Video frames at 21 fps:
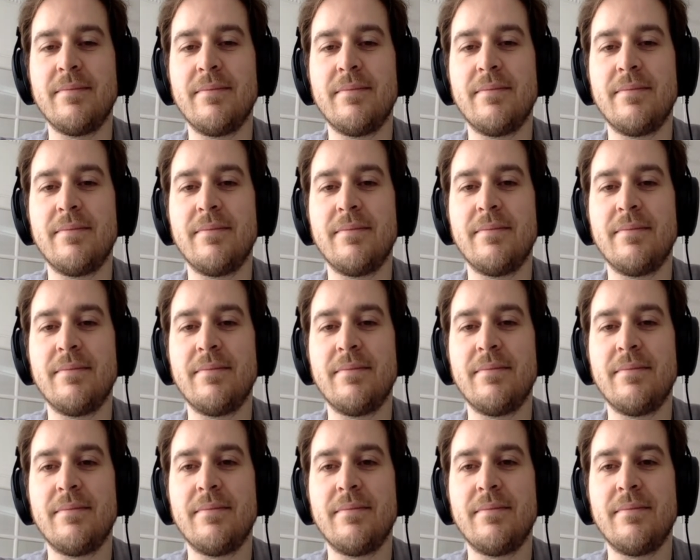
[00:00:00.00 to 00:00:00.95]

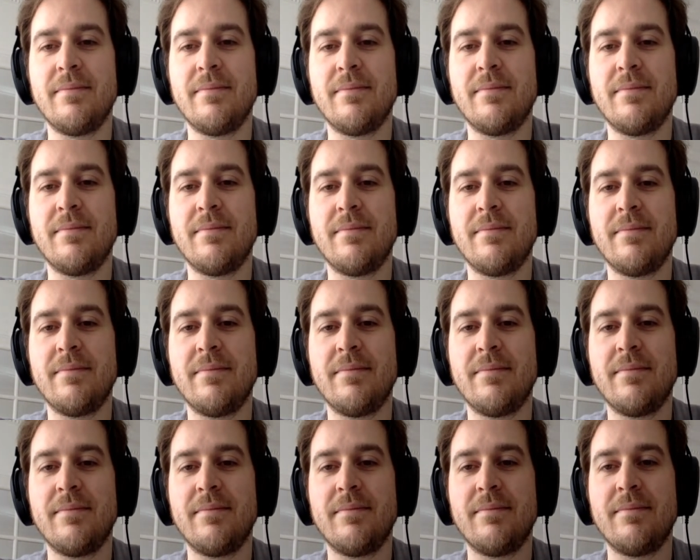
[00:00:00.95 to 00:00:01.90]

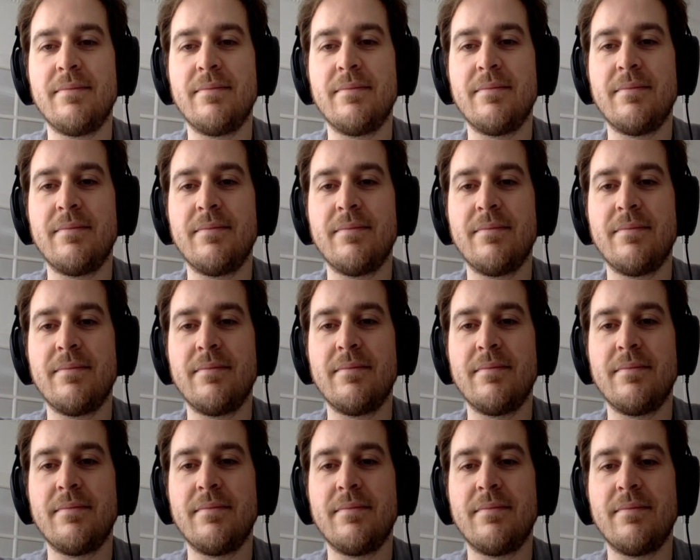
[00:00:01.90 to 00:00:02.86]

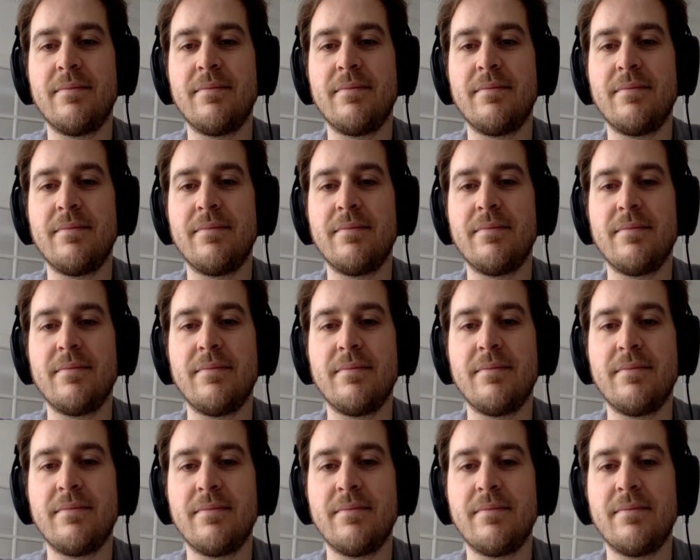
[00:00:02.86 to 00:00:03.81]

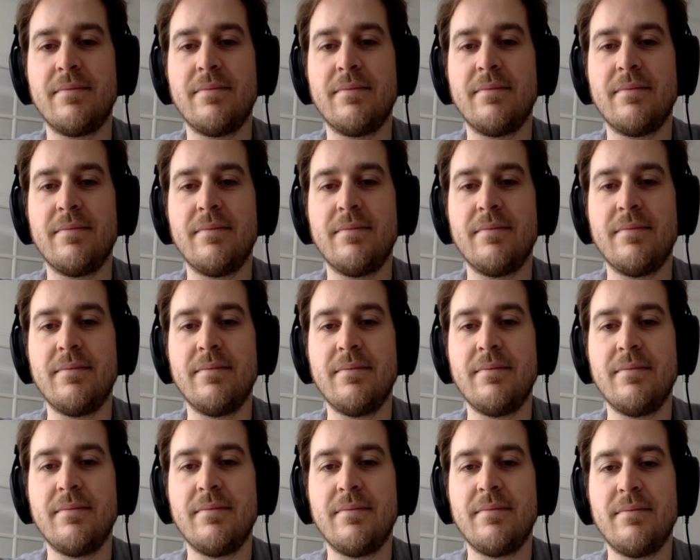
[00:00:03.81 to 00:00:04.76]

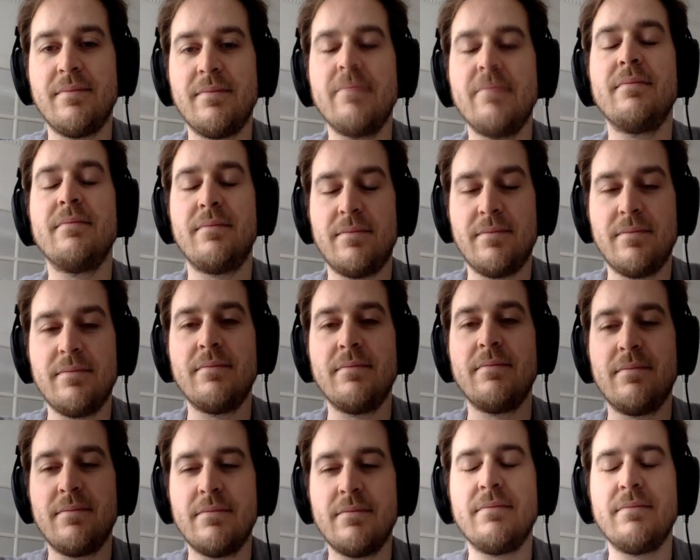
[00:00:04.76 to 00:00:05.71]

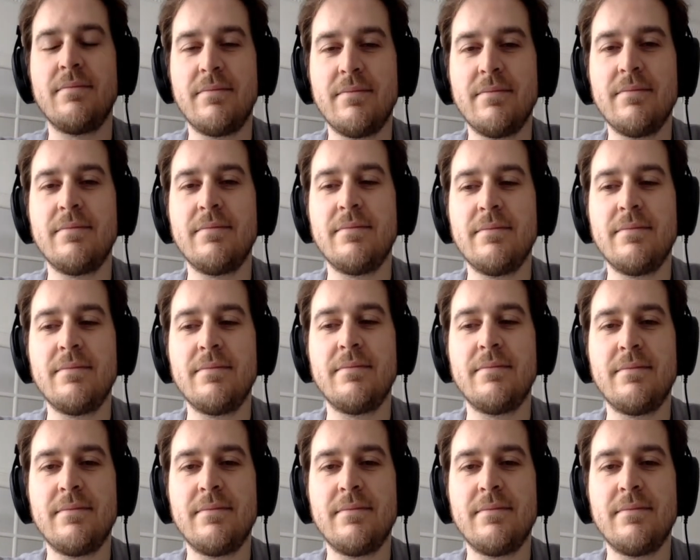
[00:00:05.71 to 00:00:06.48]
(silent)